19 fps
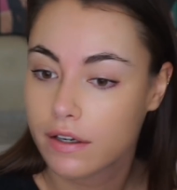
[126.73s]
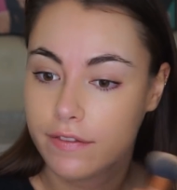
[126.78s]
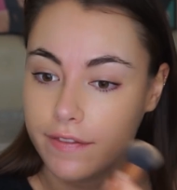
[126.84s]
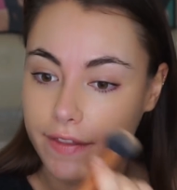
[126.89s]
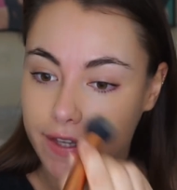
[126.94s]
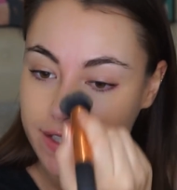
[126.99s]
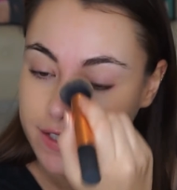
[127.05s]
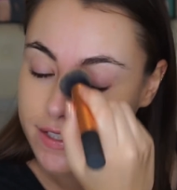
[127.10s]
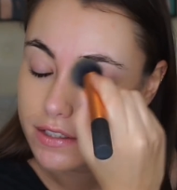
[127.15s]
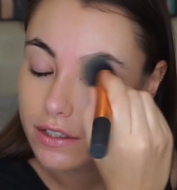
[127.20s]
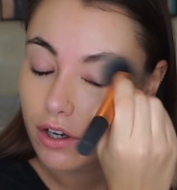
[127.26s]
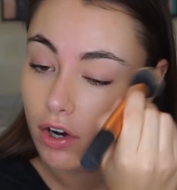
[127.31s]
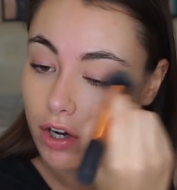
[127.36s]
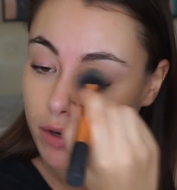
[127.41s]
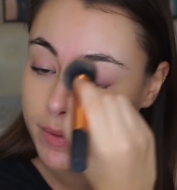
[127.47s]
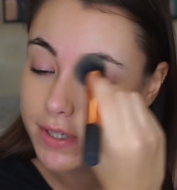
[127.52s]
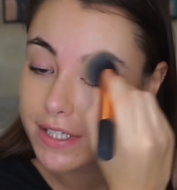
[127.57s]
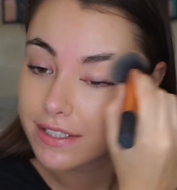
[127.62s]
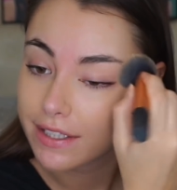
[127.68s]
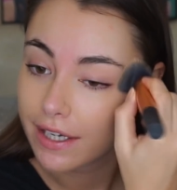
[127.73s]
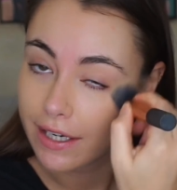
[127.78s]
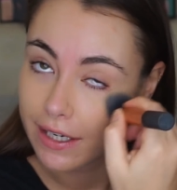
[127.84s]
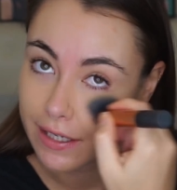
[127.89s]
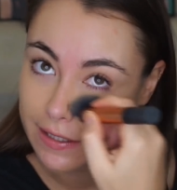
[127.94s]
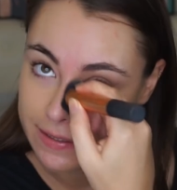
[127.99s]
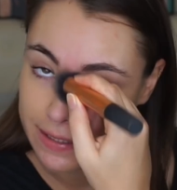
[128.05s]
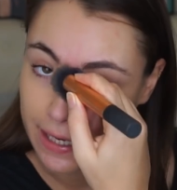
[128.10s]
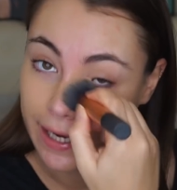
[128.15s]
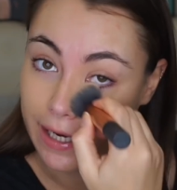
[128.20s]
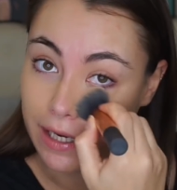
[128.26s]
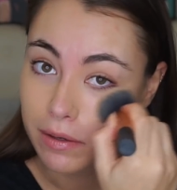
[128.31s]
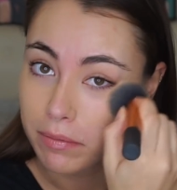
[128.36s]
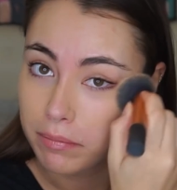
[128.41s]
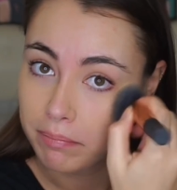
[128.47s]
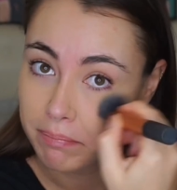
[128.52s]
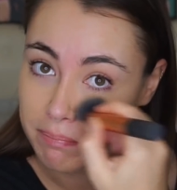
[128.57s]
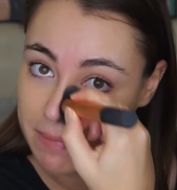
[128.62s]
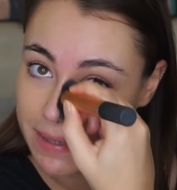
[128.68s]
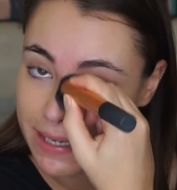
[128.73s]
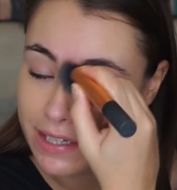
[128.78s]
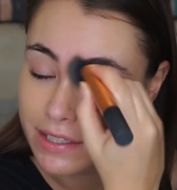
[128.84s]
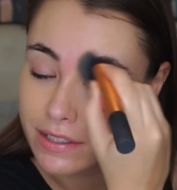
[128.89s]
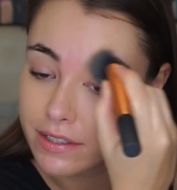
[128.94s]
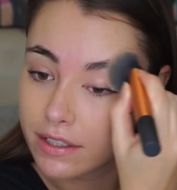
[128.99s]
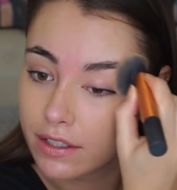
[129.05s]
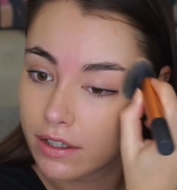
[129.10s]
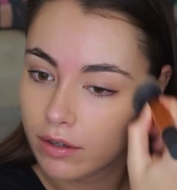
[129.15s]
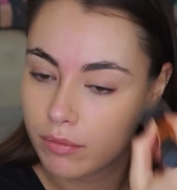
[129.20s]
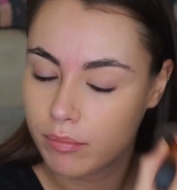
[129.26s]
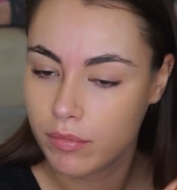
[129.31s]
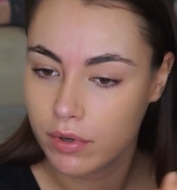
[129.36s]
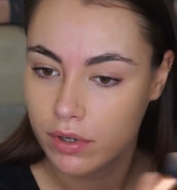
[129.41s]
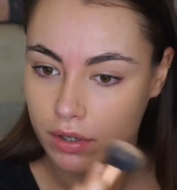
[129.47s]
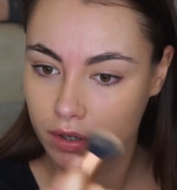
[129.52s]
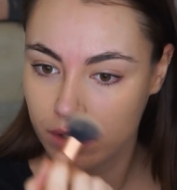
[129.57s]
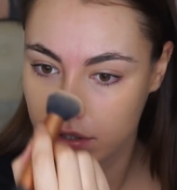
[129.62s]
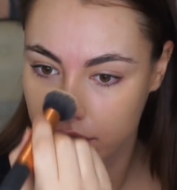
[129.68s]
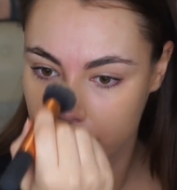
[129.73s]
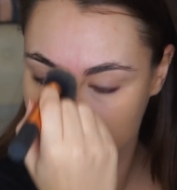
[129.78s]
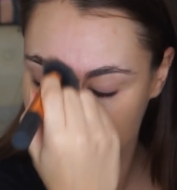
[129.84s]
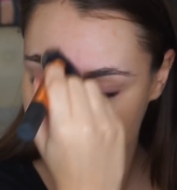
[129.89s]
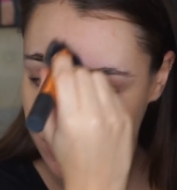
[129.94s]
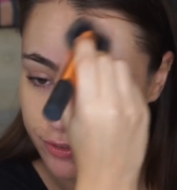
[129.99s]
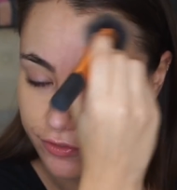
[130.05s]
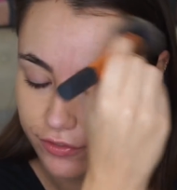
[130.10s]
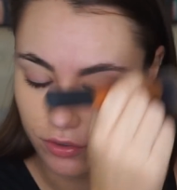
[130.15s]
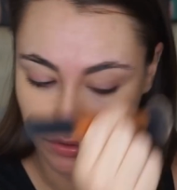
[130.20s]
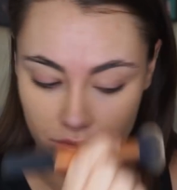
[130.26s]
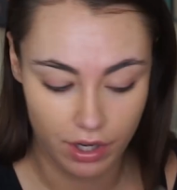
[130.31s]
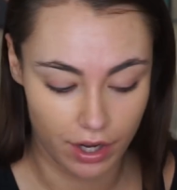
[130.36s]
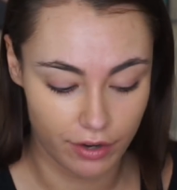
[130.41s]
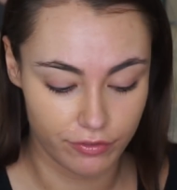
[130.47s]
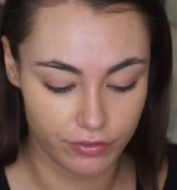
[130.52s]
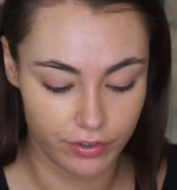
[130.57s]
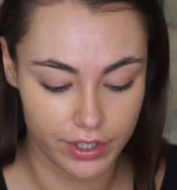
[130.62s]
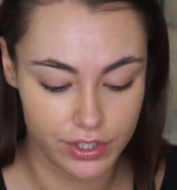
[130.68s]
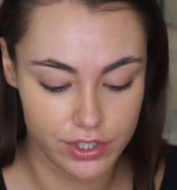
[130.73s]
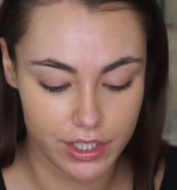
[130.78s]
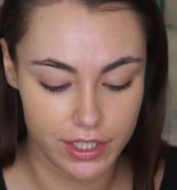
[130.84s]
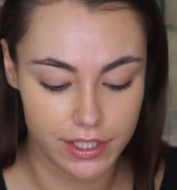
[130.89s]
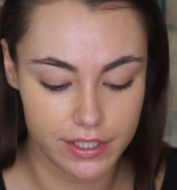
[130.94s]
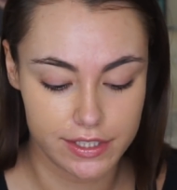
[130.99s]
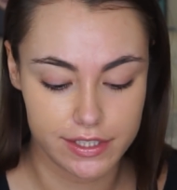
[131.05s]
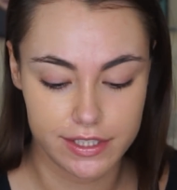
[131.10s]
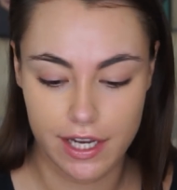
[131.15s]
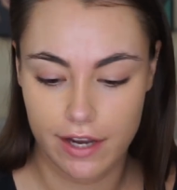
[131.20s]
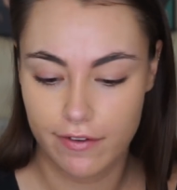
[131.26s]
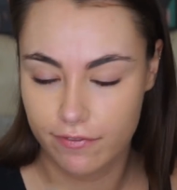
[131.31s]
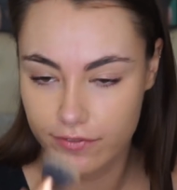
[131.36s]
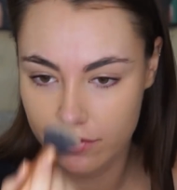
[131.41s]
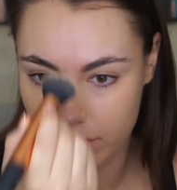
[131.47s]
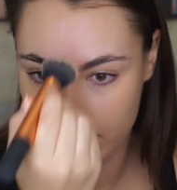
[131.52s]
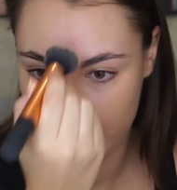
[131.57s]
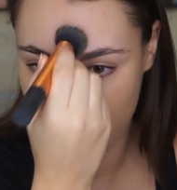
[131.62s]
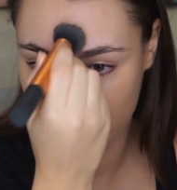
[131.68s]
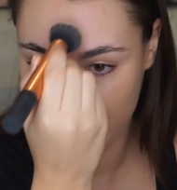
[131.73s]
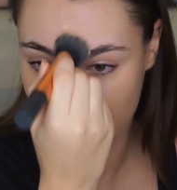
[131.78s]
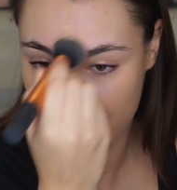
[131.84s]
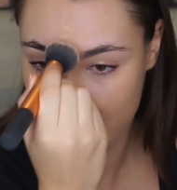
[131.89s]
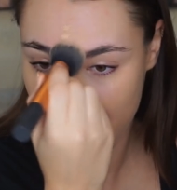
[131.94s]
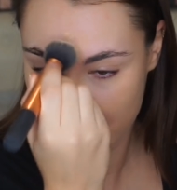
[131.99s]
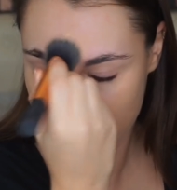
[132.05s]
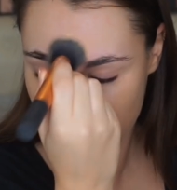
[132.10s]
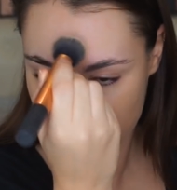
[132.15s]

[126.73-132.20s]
This, I would say, is a medium to full coverage. It is definitely